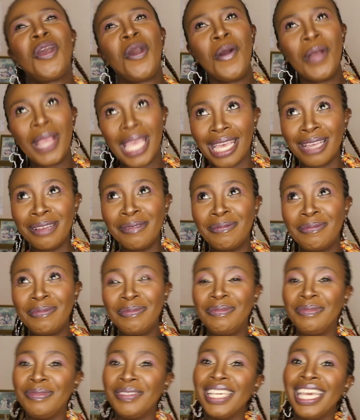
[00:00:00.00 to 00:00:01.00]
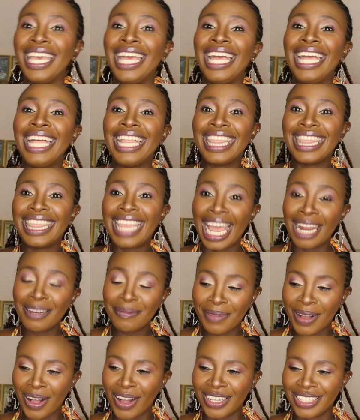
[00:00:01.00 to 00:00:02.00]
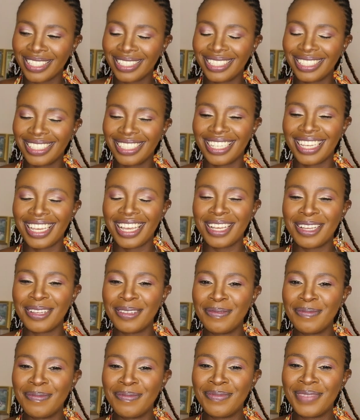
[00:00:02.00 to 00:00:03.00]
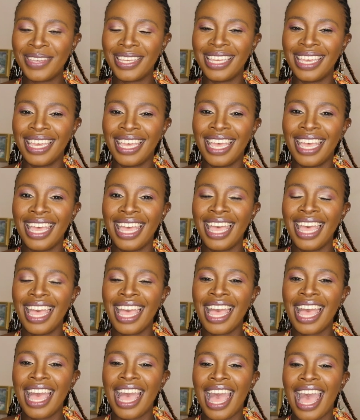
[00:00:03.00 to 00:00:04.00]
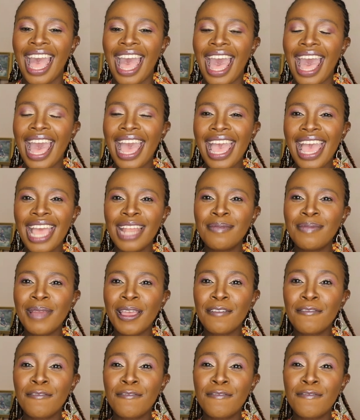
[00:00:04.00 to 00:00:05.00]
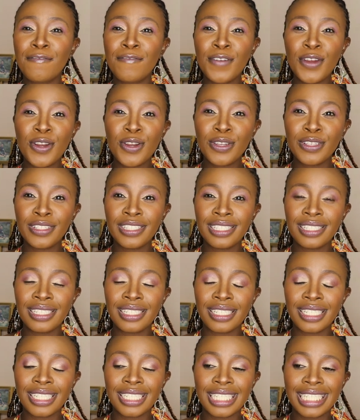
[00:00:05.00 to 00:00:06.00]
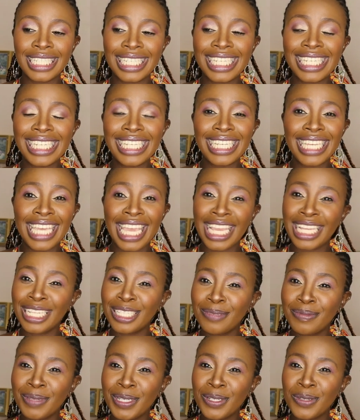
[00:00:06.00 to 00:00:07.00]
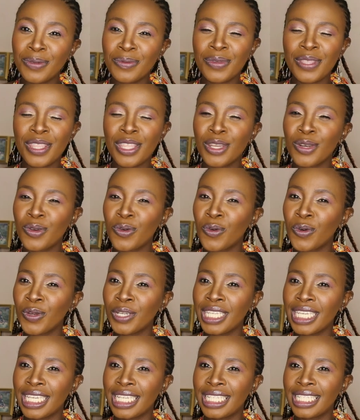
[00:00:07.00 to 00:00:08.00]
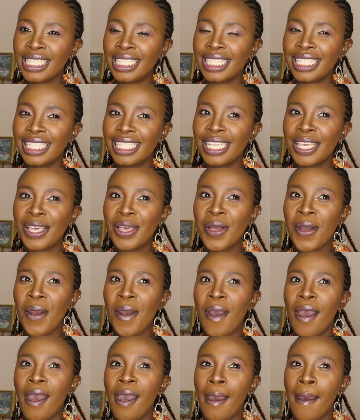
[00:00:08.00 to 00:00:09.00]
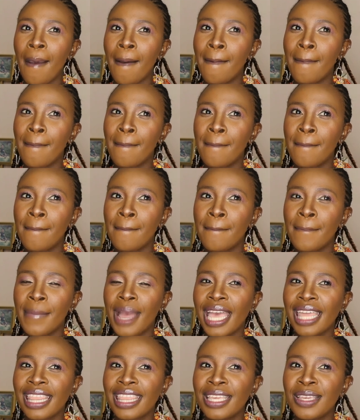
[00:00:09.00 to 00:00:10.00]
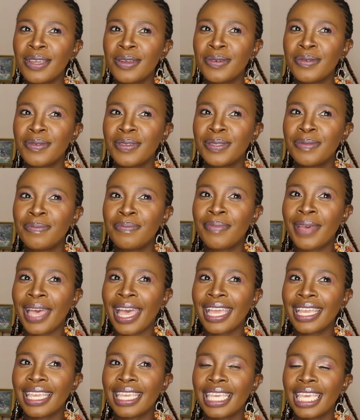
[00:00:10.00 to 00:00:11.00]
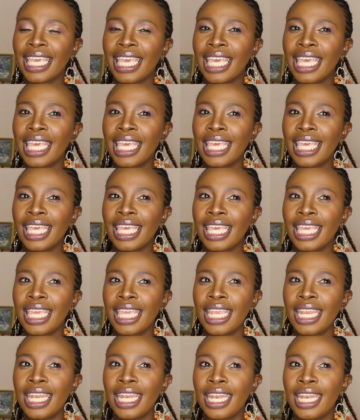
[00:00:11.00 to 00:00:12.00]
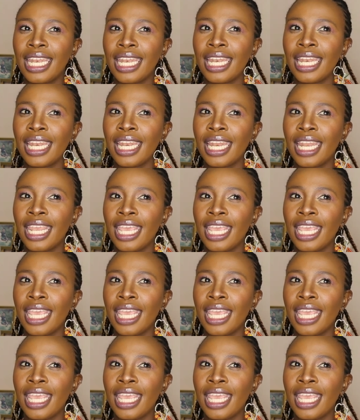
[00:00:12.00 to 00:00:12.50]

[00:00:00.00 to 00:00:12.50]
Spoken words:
Okay, that part. I had my first engagement with an audience. I think it was back in